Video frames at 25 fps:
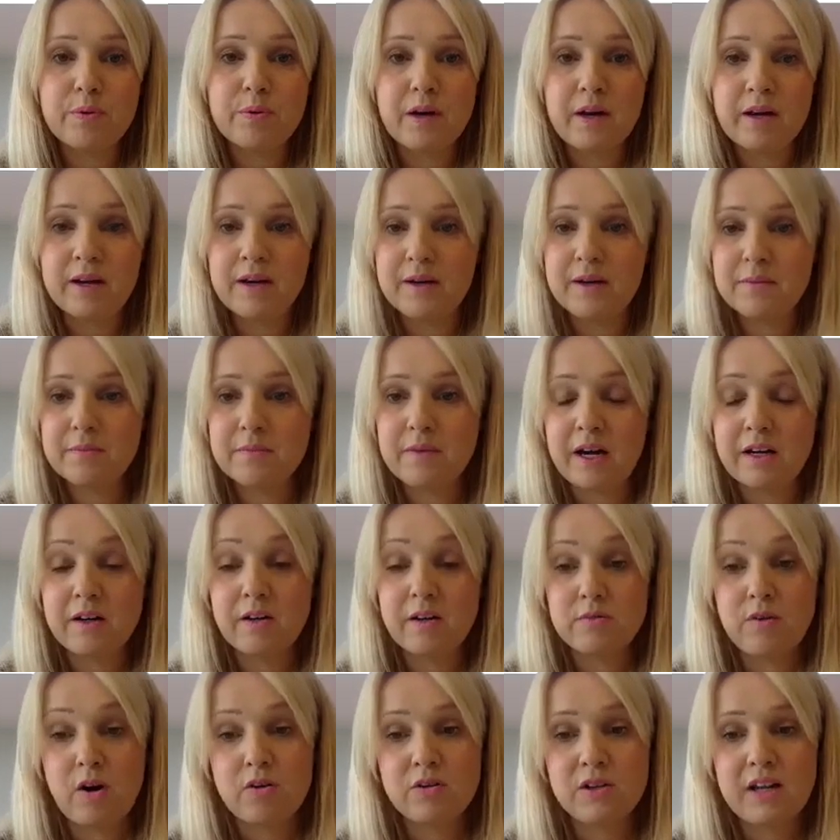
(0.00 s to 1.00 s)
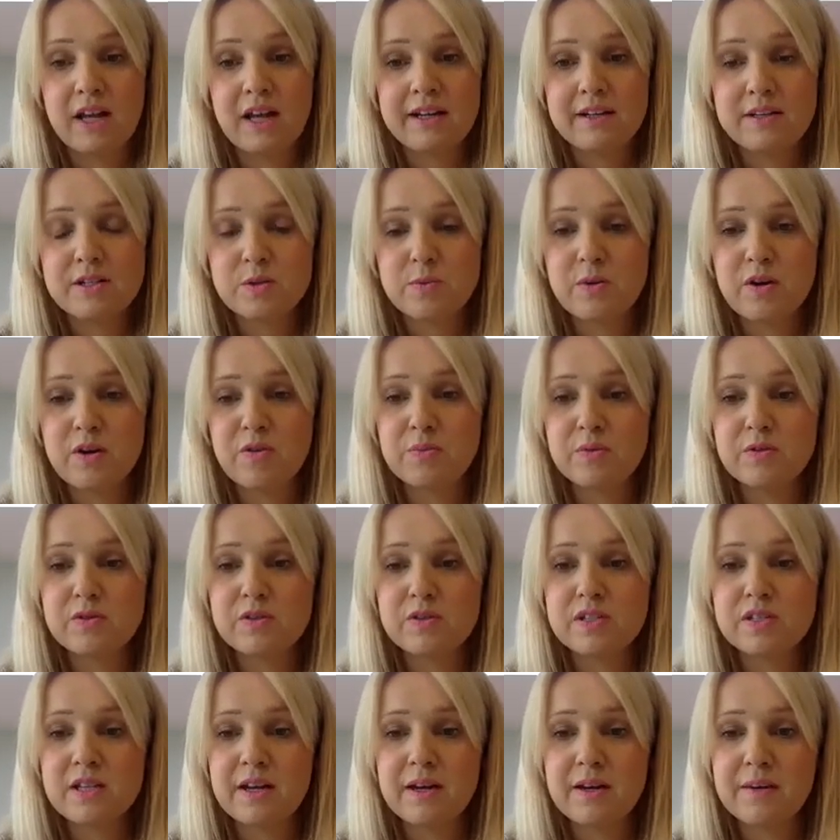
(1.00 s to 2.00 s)
and online as well, but
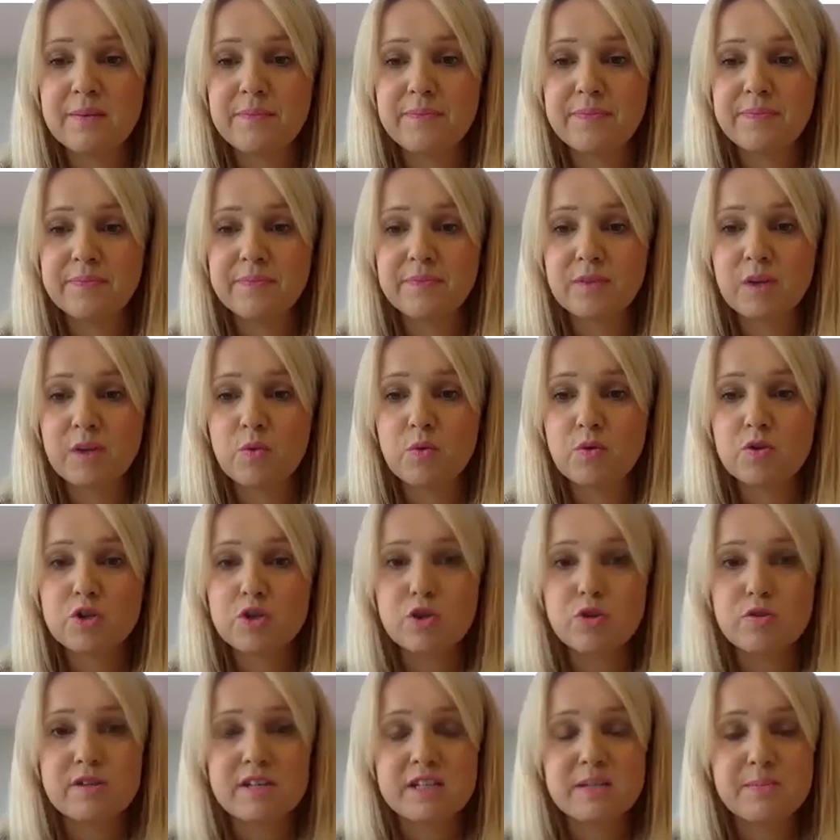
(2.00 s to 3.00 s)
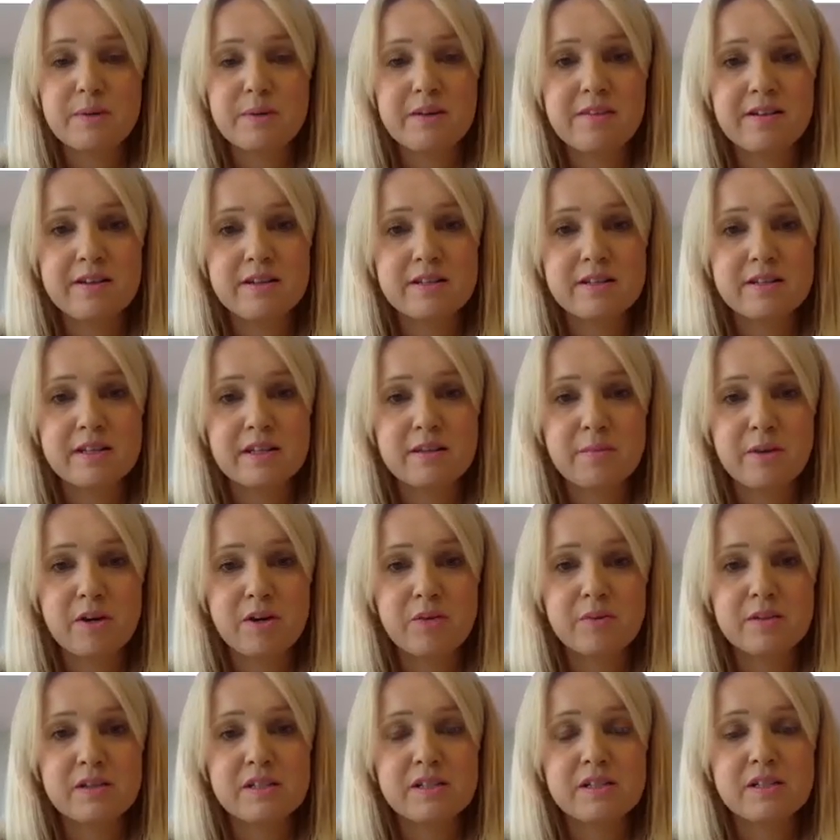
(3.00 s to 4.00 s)
what's your experience at the
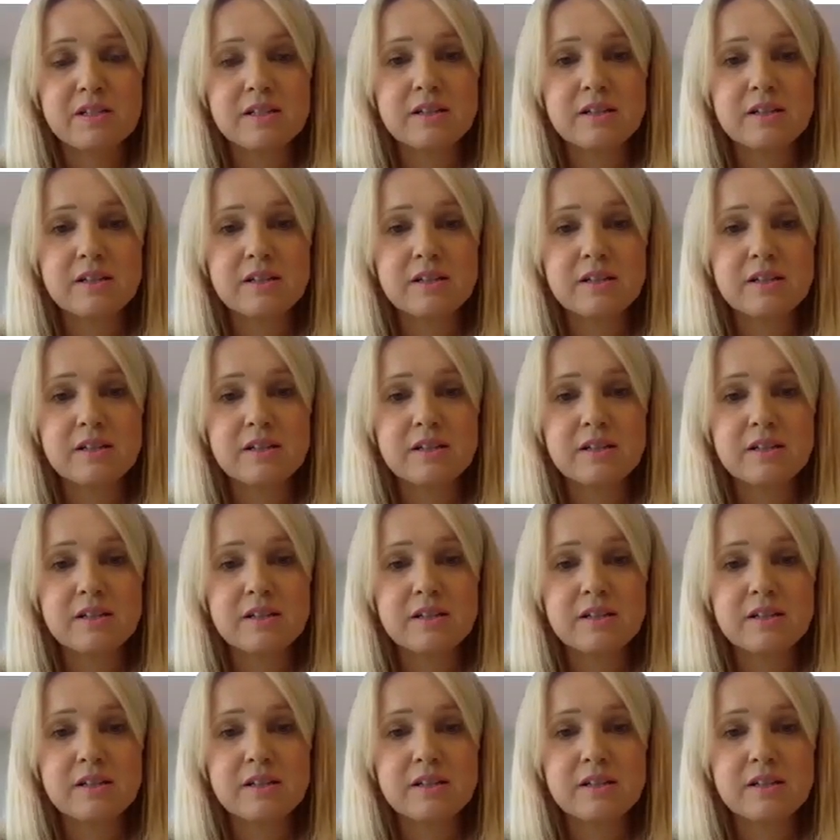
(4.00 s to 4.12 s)
moment?